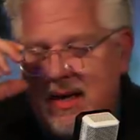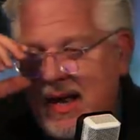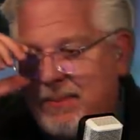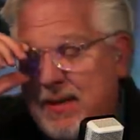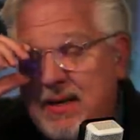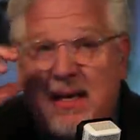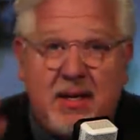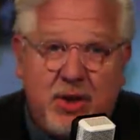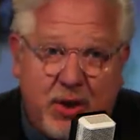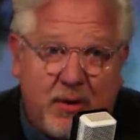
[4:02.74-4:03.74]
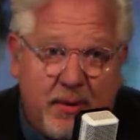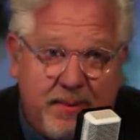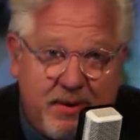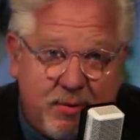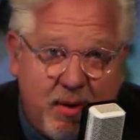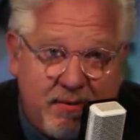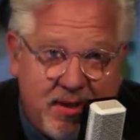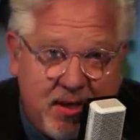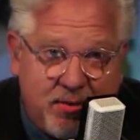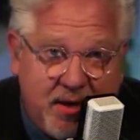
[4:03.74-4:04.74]
happened in Europe in the 12th
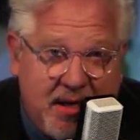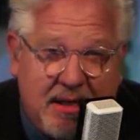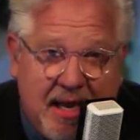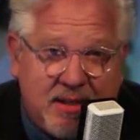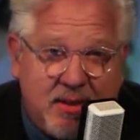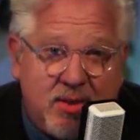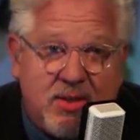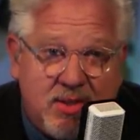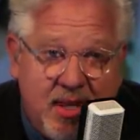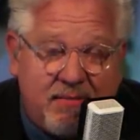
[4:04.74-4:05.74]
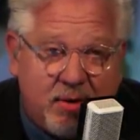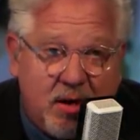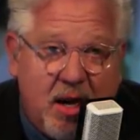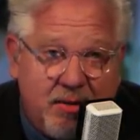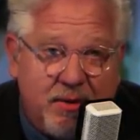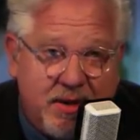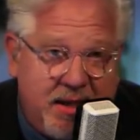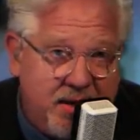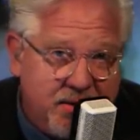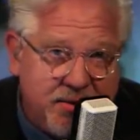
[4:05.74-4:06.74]
century, and it lasted several hundred
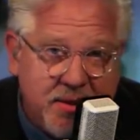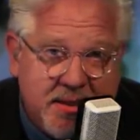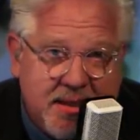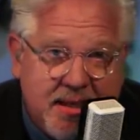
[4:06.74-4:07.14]
years.